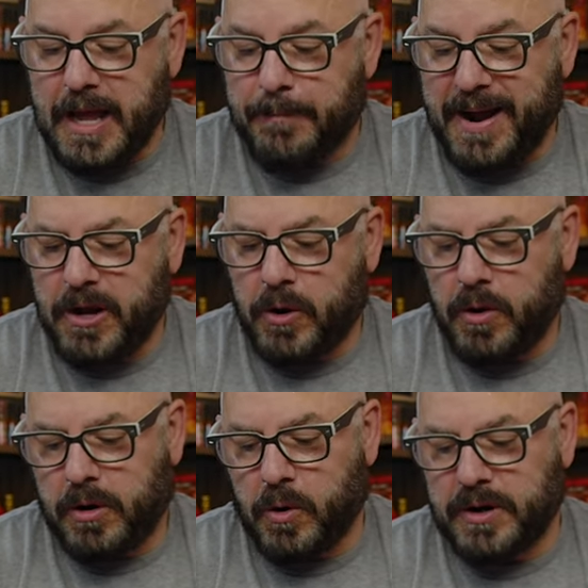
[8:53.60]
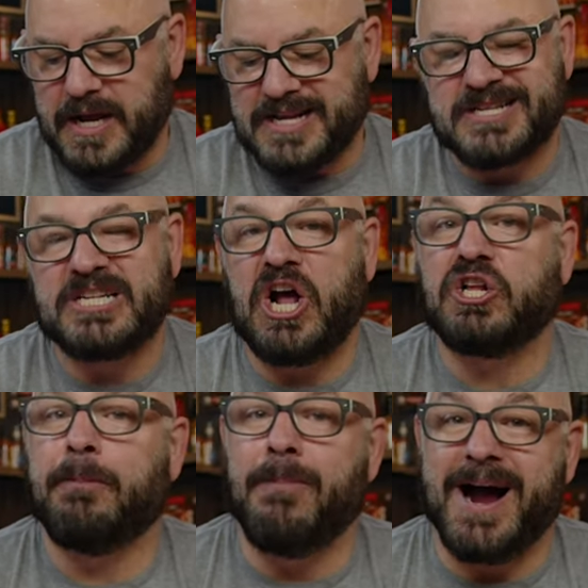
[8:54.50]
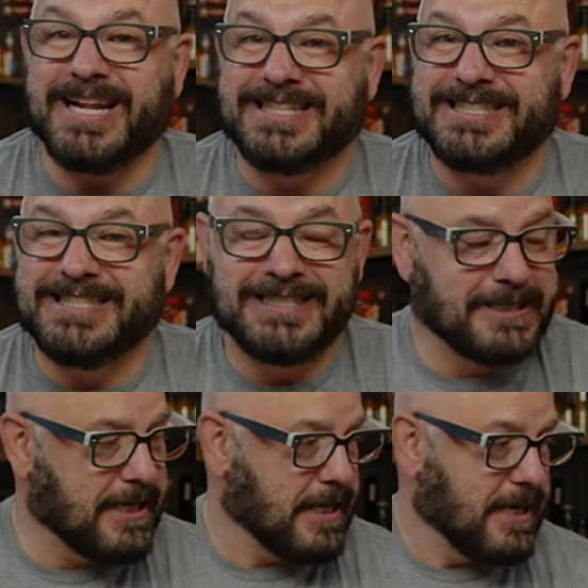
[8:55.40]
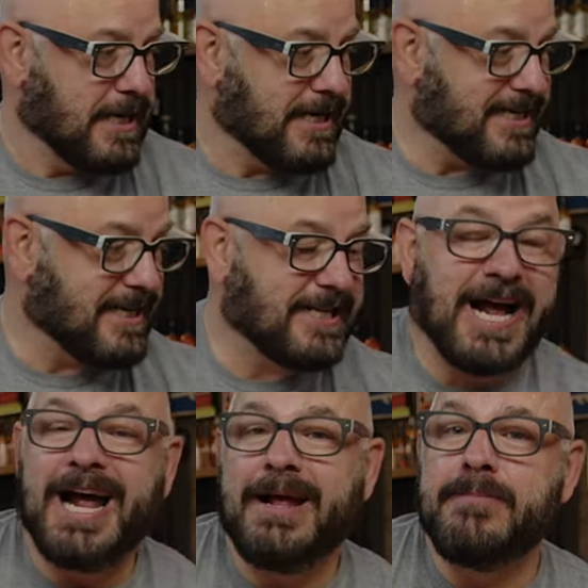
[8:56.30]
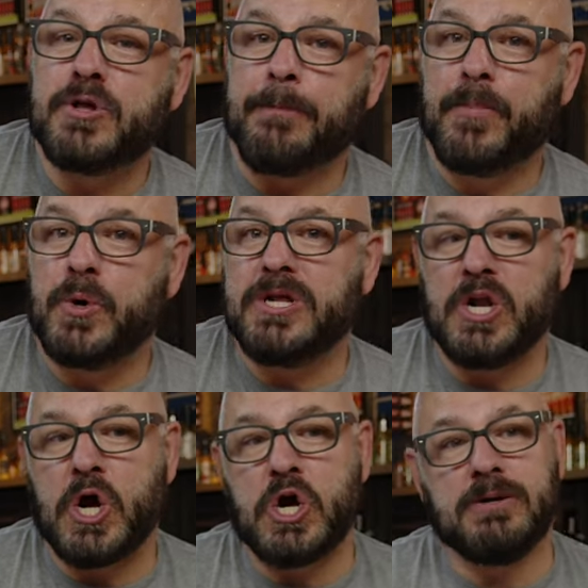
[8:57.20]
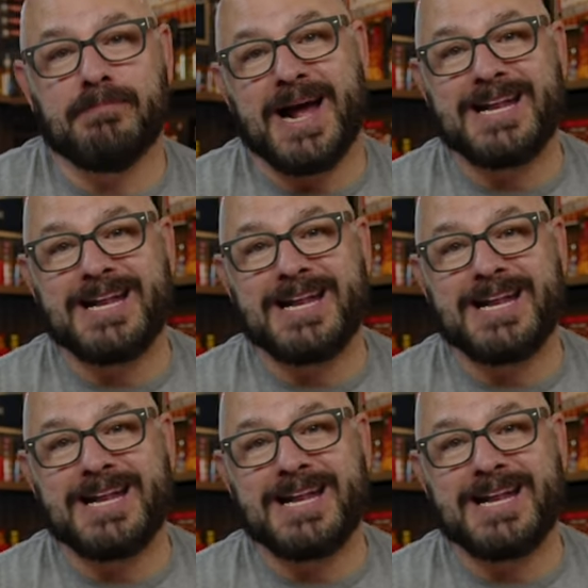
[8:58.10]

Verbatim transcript: Mango, coconut, and scotch bonnet time to put it on my